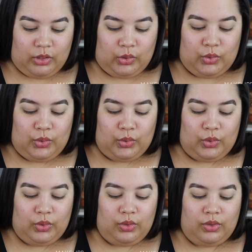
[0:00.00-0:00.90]
Ooh,
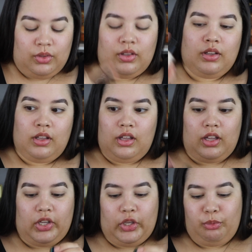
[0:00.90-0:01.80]

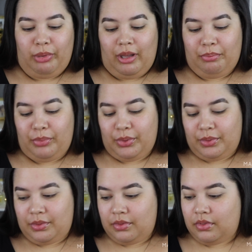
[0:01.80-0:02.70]
a good pump.
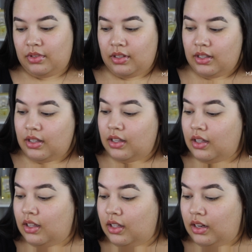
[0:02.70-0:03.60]

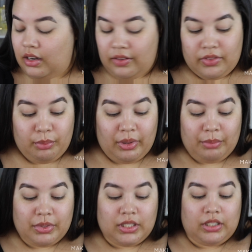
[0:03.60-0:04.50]
Love the
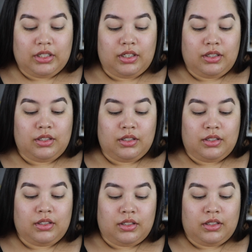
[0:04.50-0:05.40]
pump, it's good.
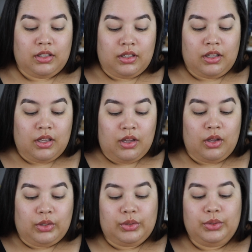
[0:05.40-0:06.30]

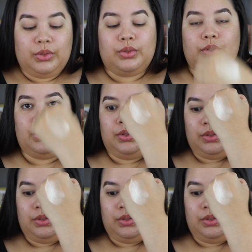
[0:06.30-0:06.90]
Ooh.